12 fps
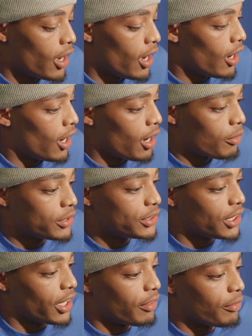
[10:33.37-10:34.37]
I
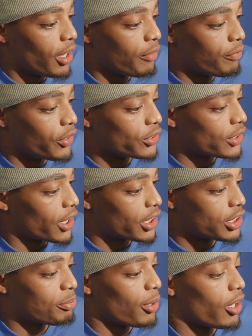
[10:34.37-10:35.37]
wouldn't say it feels like
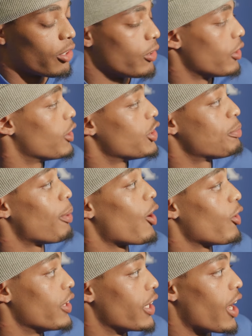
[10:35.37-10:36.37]
it's
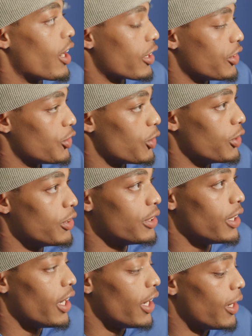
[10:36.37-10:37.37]
spiraling out of control.
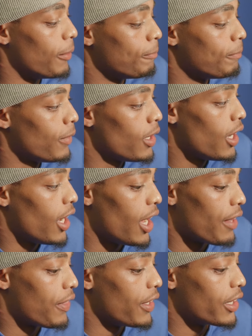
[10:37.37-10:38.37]

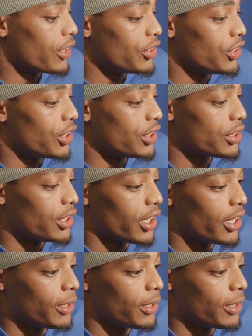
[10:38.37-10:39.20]
I think it's just